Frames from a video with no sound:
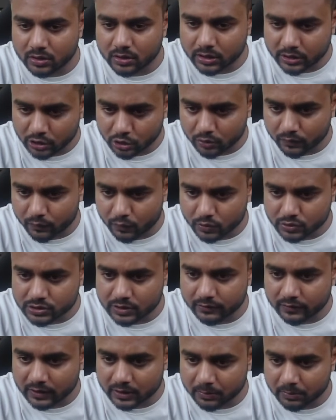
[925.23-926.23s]

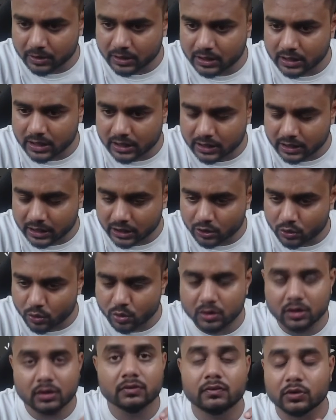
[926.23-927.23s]
Neo4j Wikipedia tick
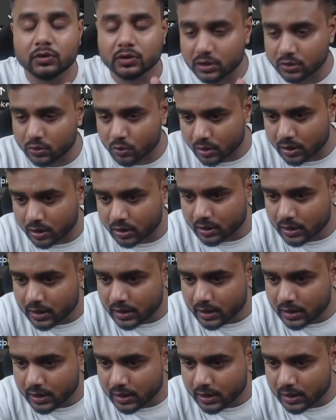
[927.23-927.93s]
token for the token,